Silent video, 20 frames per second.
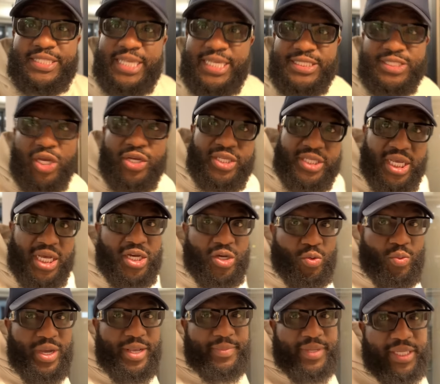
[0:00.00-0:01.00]
these are young
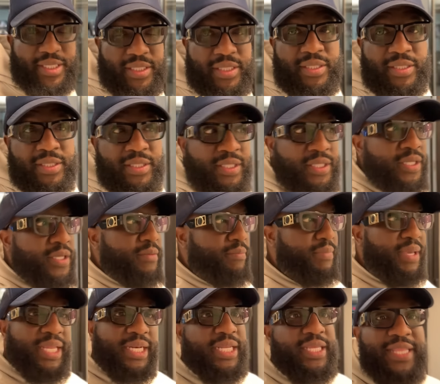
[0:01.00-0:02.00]
women,
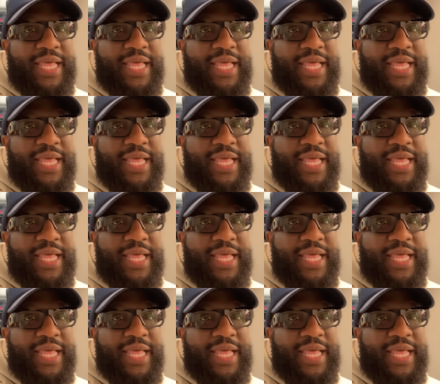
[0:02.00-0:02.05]
meaning